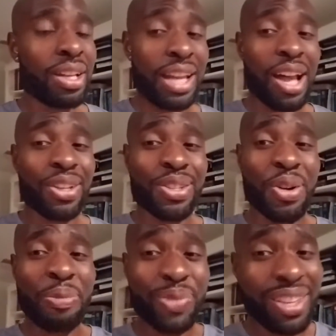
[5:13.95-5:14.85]
Now,
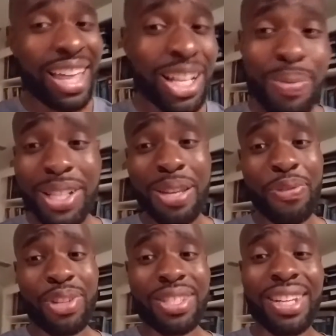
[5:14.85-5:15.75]
so that's my tip
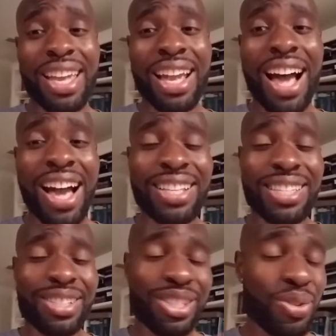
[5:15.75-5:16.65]
for today, guys.
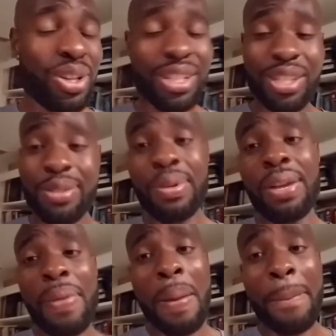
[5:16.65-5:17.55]
It's short, it's
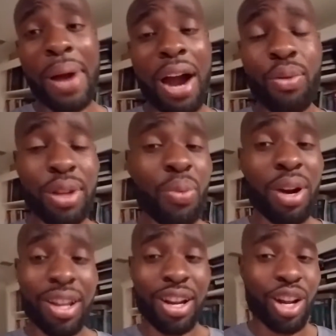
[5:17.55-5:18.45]
sweet, but I really
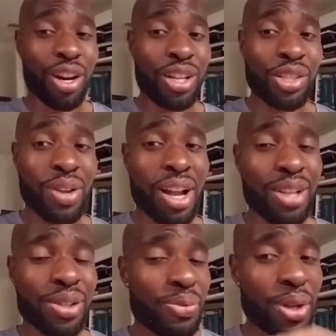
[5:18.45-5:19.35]
want to encourage you guys.